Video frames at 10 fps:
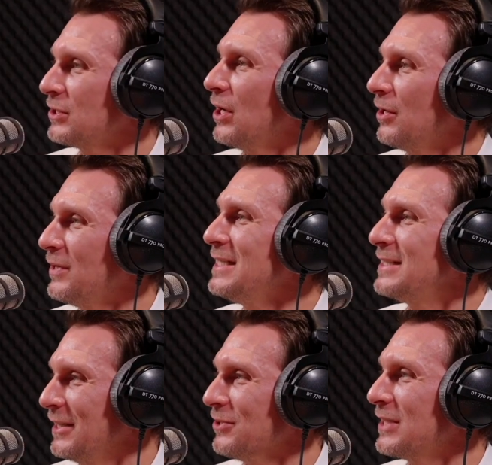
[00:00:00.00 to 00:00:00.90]
car
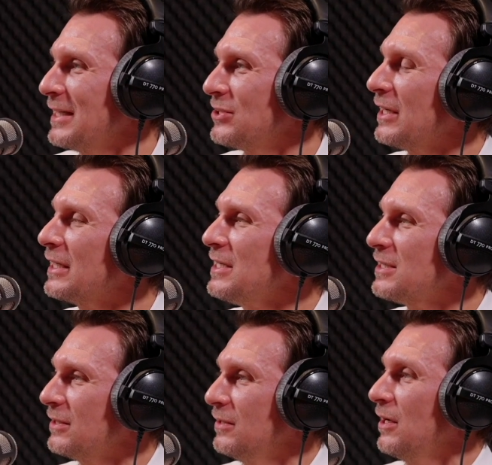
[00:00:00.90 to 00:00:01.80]
retail sector, and I
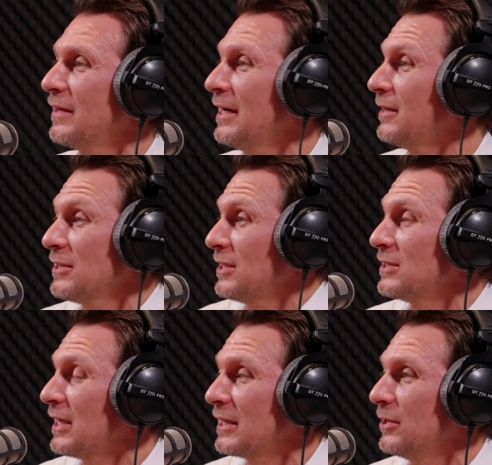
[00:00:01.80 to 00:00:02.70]
guess that's
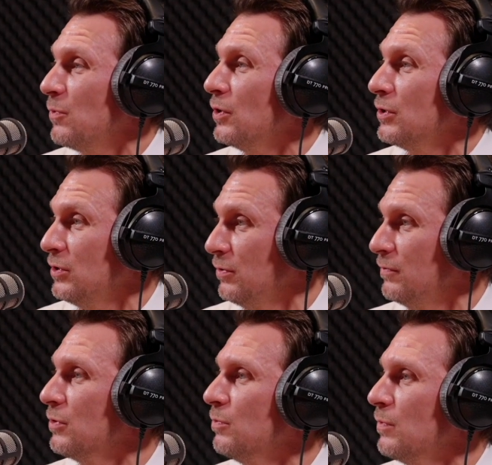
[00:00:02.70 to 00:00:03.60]
exactly what
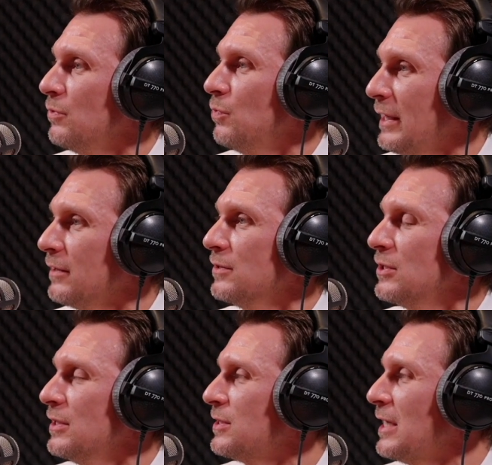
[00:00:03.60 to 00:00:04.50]
you've done with Wayland's
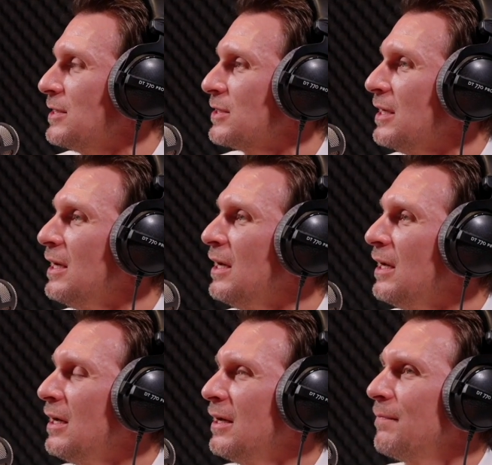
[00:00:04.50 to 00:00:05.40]
in a sense.
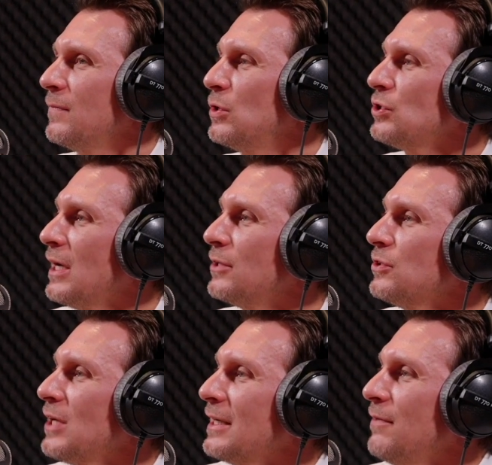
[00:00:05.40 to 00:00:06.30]
Does
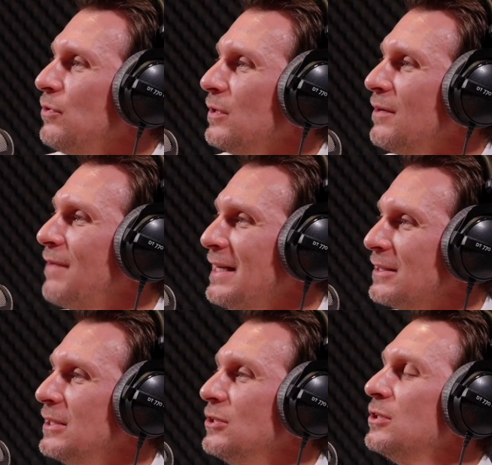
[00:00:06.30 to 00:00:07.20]
that give you an
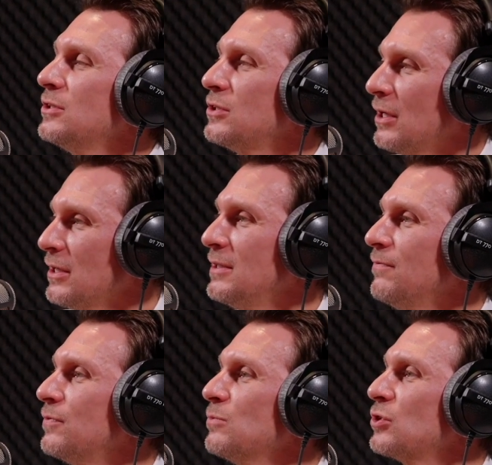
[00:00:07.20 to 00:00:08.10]
advantage starting
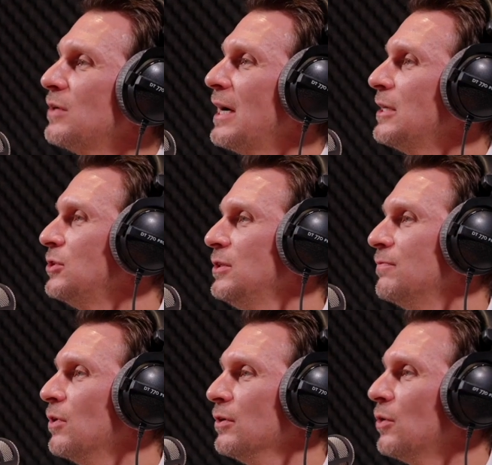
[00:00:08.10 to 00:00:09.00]
from scratch?
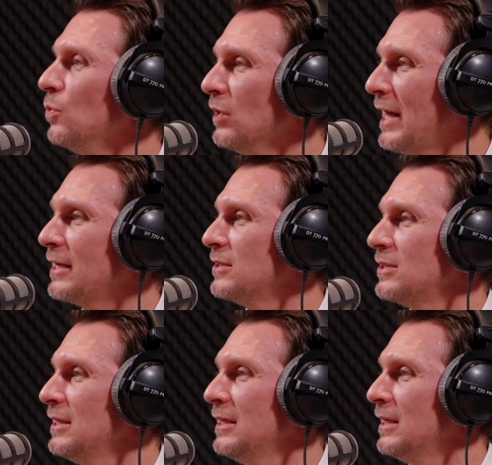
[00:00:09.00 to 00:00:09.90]
You've got no
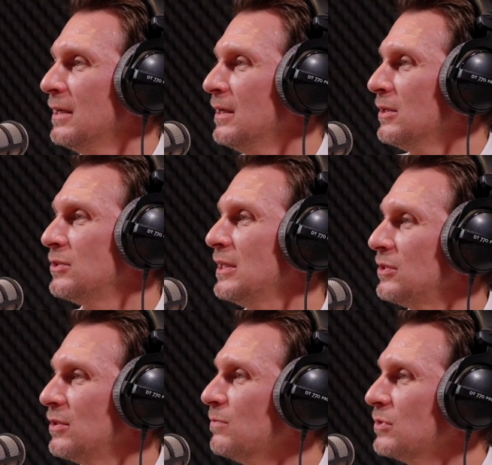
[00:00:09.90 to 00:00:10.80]
legacy
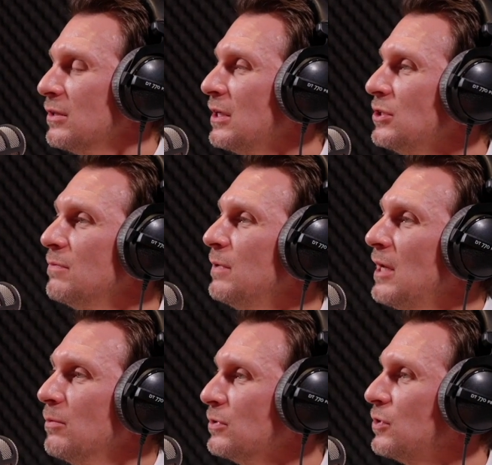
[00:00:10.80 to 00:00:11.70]
systems and things. You've been
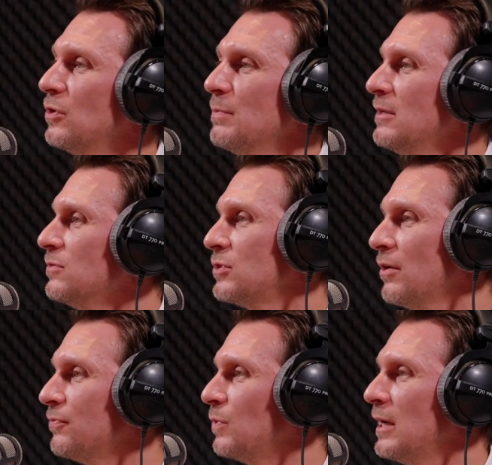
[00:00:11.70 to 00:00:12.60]
able to come in.
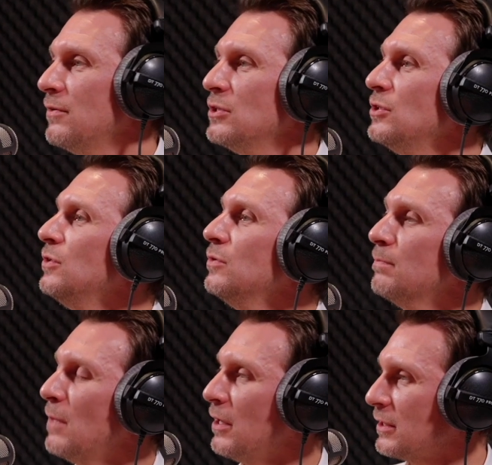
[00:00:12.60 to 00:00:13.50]
Software is new,
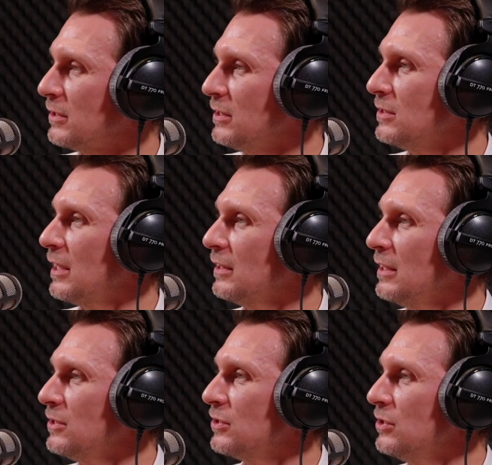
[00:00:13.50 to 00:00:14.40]
marketing
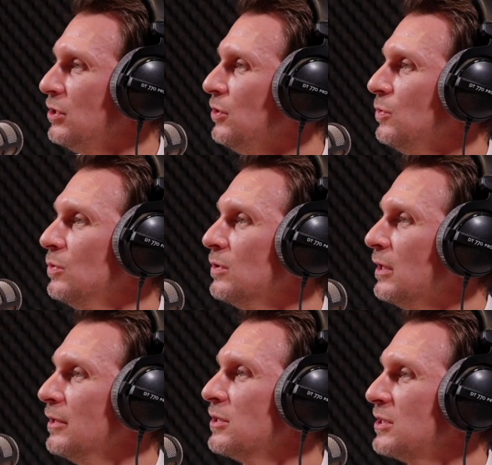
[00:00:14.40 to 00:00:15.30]
techniques are new,
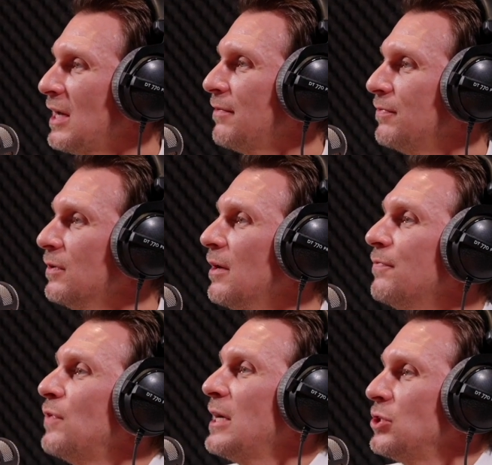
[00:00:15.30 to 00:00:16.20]
and the staff are
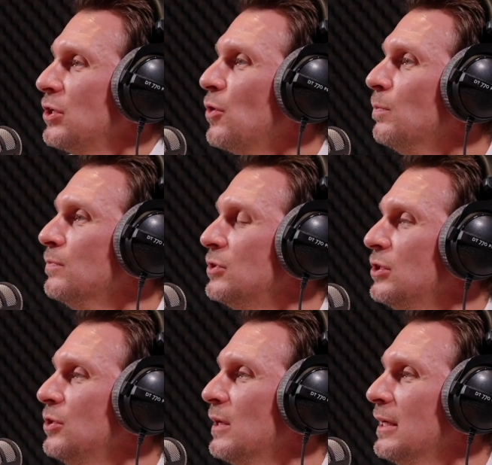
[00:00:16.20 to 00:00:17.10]
fresh and open to
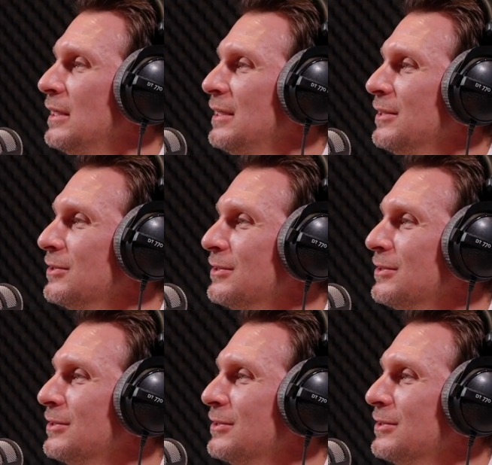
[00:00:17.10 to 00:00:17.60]
new ideas.